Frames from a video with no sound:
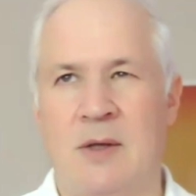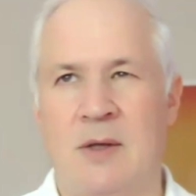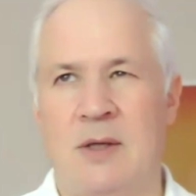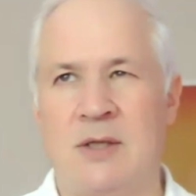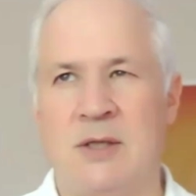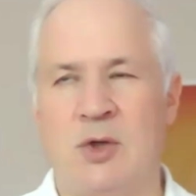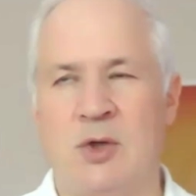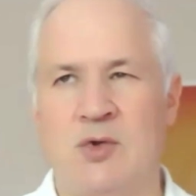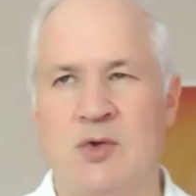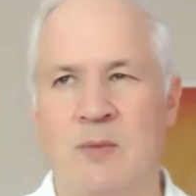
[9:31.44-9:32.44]
it's not
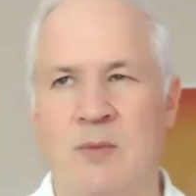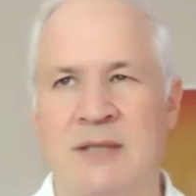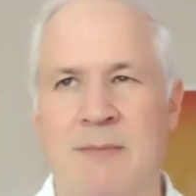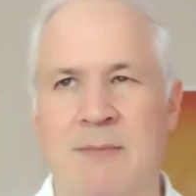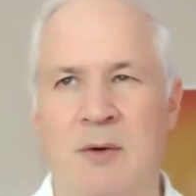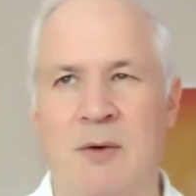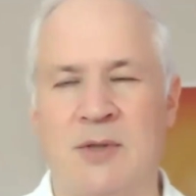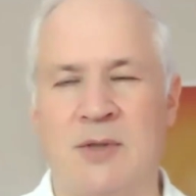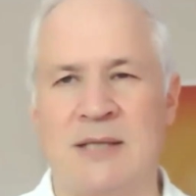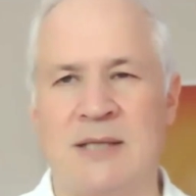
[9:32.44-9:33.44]
so much about
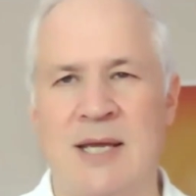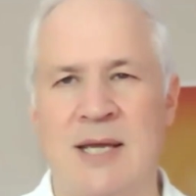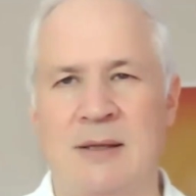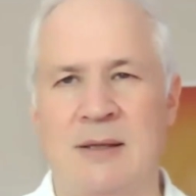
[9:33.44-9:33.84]
as i